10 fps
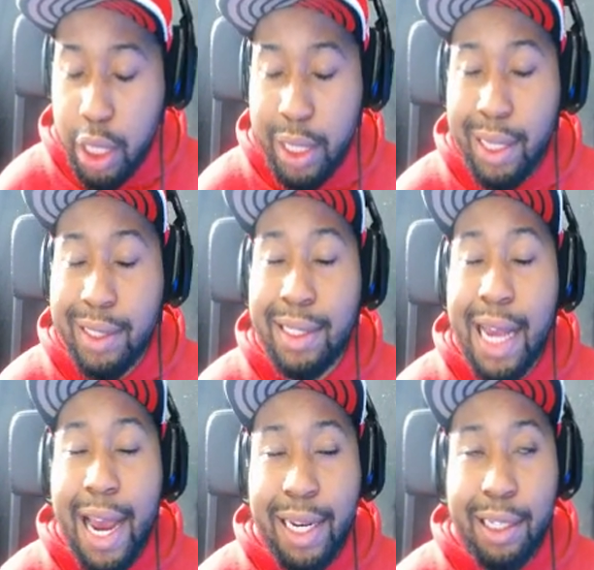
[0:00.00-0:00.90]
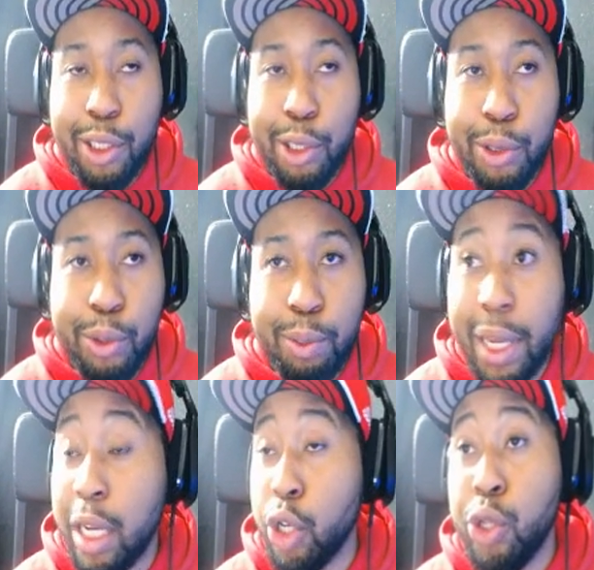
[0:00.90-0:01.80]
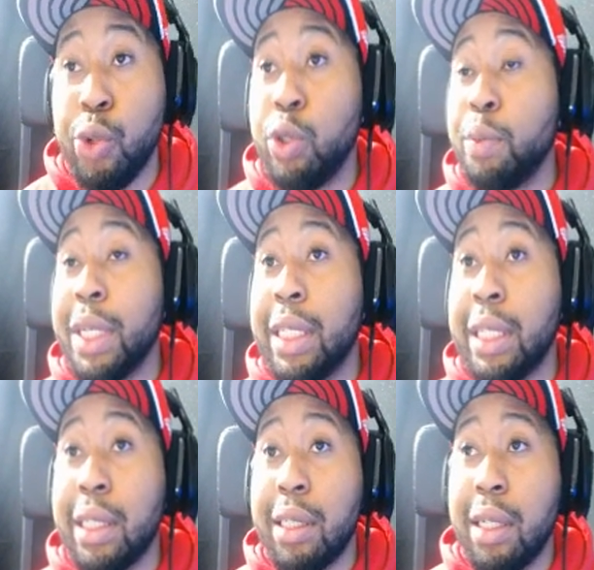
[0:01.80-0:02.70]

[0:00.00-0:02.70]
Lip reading: decided to make a huge deal